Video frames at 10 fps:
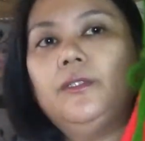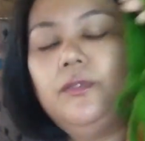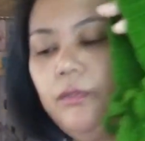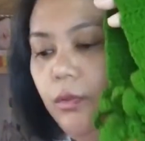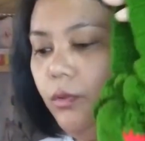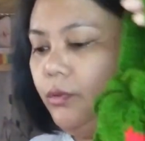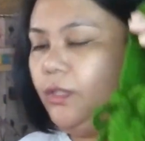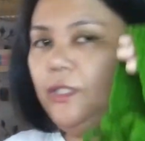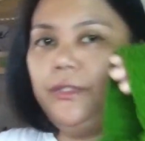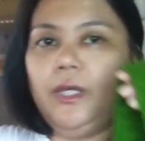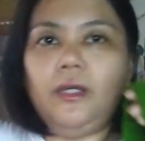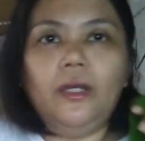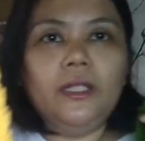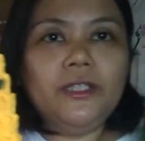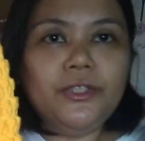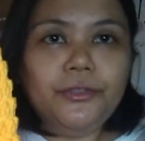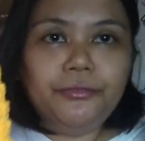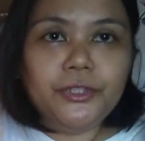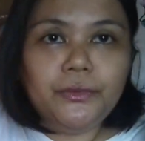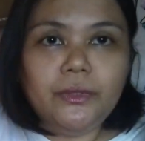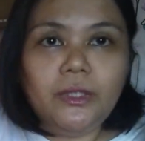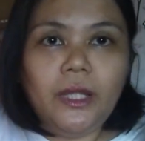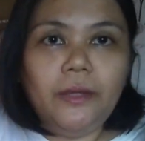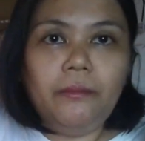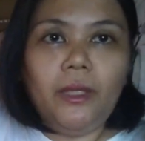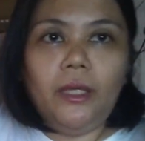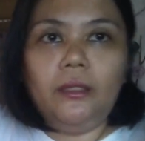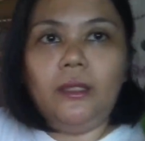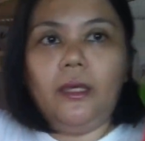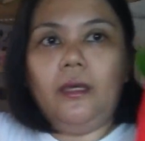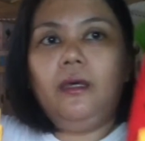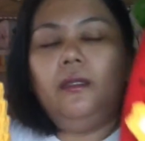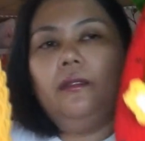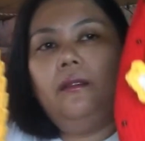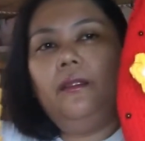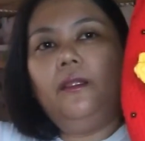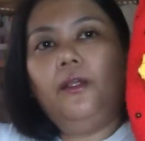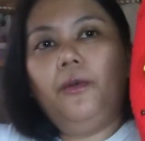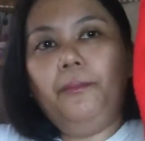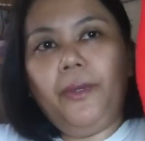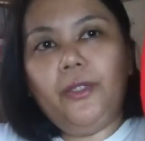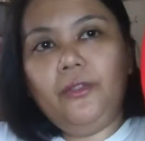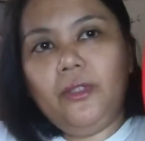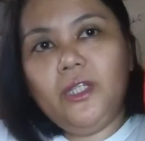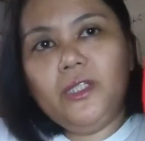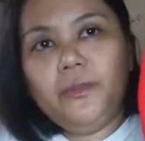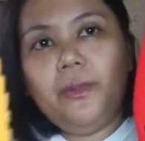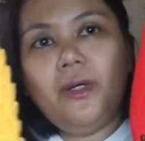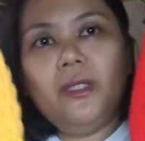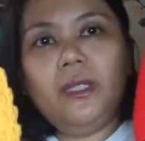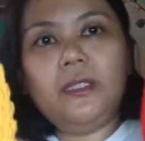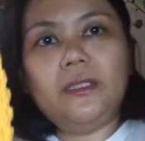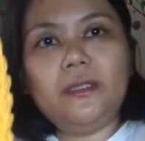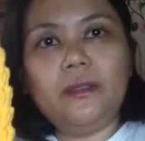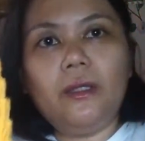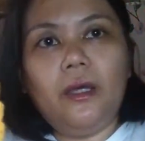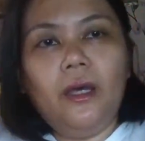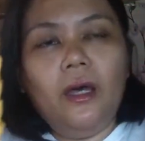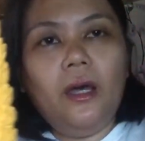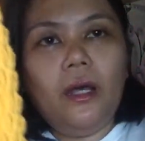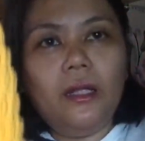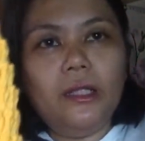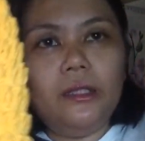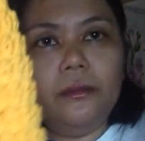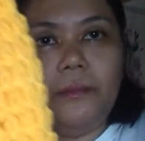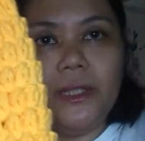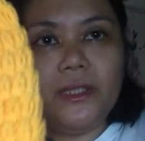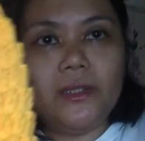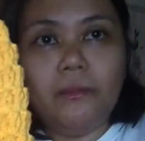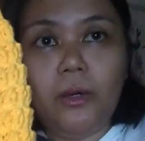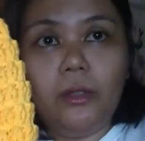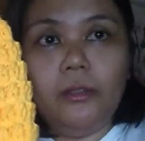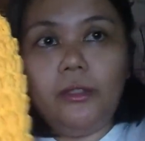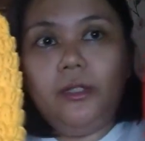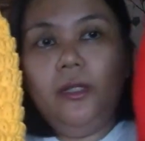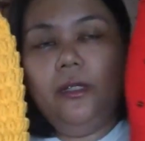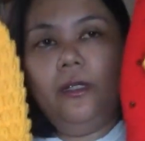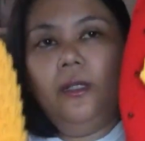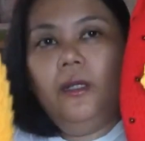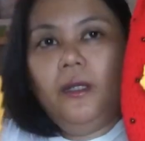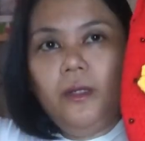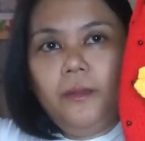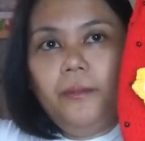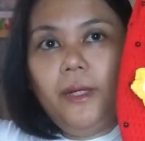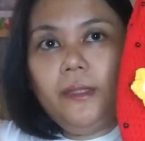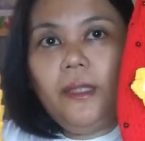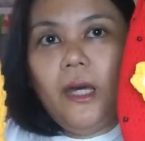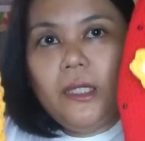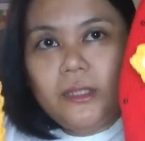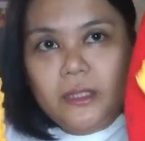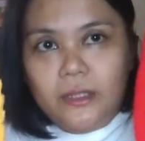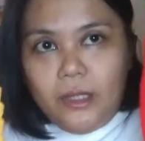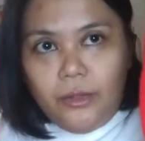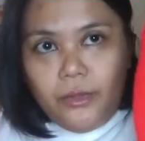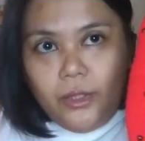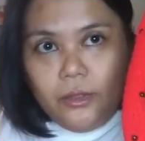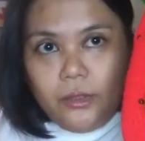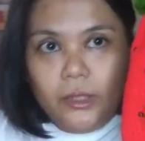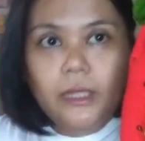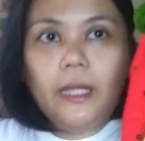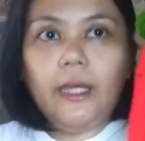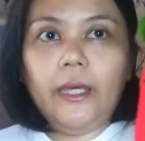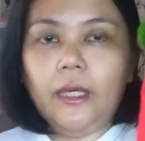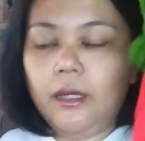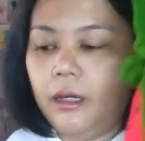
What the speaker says: So this is the first one that I made, and compared to this one, it's a little bit smaller, but that is how they look like.